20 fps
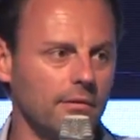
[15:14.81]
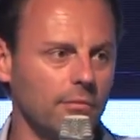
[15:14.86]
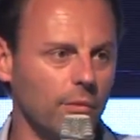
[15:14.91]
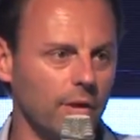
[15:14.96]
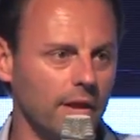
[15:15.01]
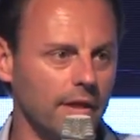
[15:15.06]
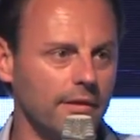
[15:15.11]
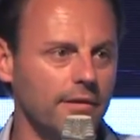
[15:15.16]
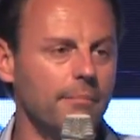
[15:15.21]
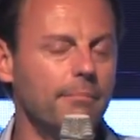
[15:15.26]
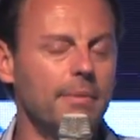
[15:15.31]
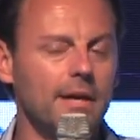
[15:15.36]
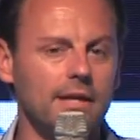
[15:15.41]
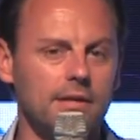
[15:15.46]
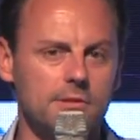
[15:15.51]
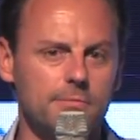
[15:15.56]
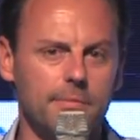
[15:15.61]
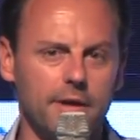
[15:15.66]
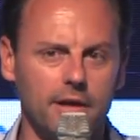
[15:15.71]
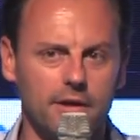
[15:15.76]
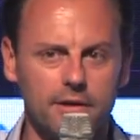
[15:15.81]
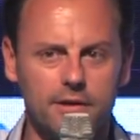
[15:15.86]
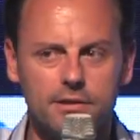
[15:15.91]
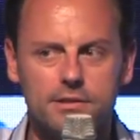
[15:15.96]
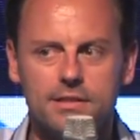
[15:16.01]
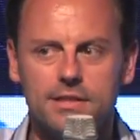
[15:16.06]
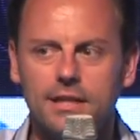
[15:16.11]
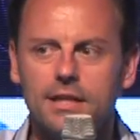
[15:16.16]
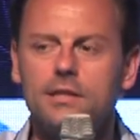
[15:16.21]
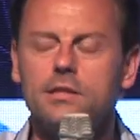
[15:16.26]
one of the biggest
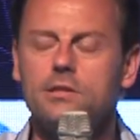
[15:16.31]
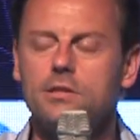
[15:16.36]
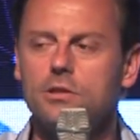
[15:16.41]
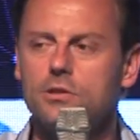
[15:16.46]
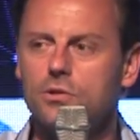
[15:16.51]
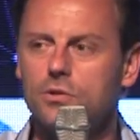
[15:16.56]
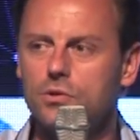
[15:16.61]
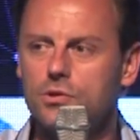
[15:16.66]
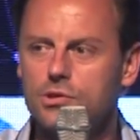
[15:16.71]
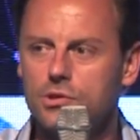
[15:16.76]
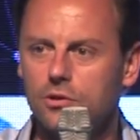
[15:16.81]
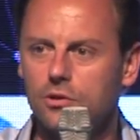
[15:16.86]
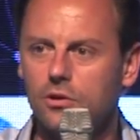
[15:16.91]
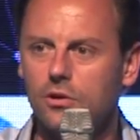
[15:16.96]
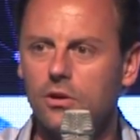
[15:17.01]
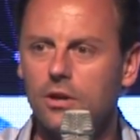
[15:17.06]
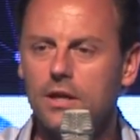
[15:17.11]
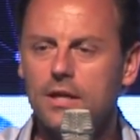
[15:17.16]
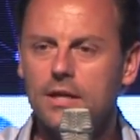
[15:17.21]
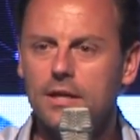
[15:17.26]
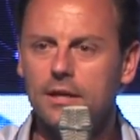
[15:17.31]
barriers to institutional